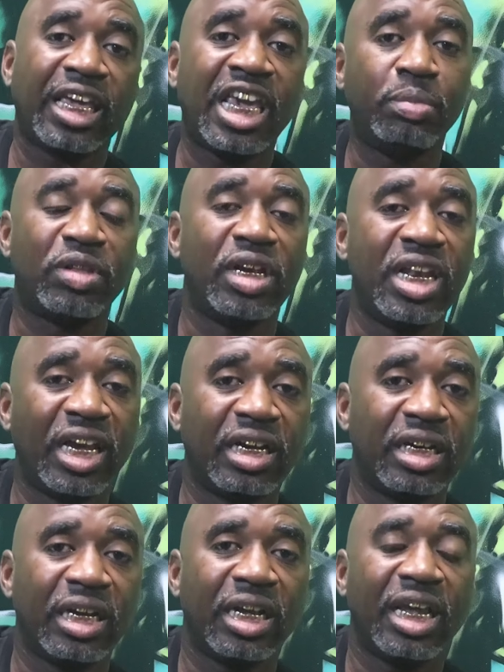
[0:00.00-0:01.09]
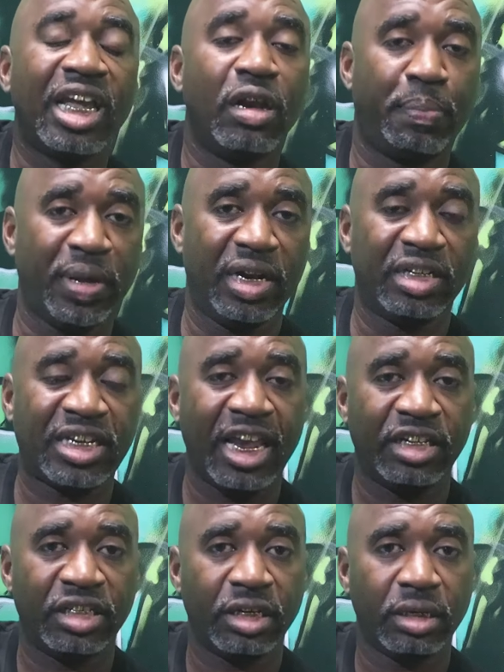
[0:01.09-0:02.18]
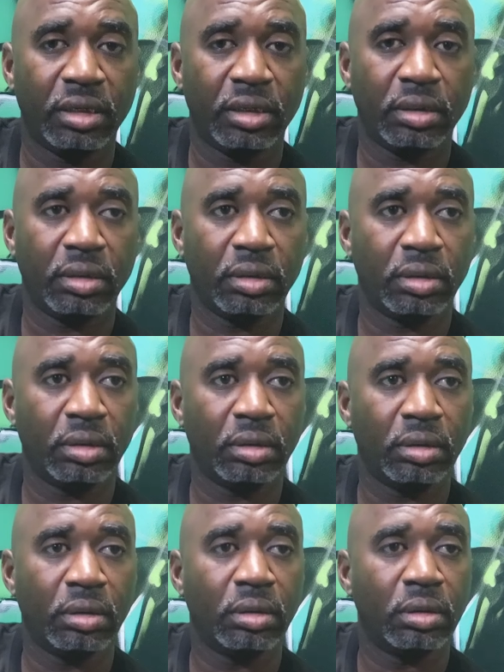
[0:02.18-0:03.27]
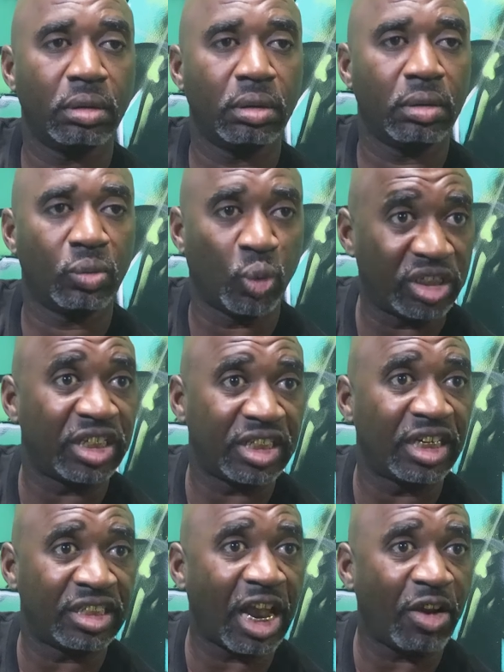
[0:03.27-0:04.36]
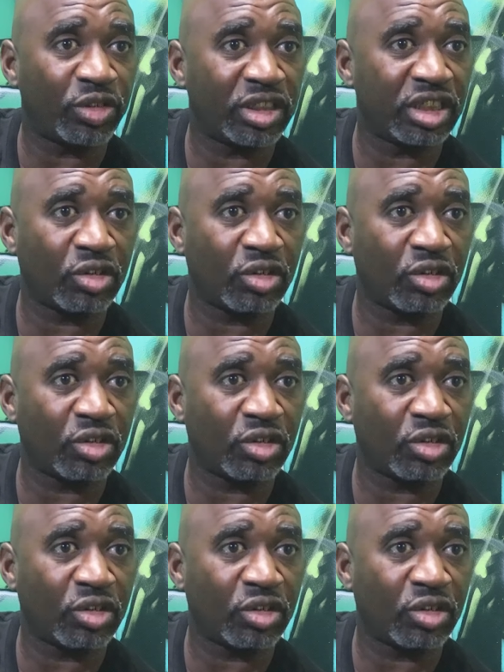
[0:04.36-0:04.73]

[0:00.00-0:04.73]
and keep the nigga in the penitentiary. In San Francisco? Was it in San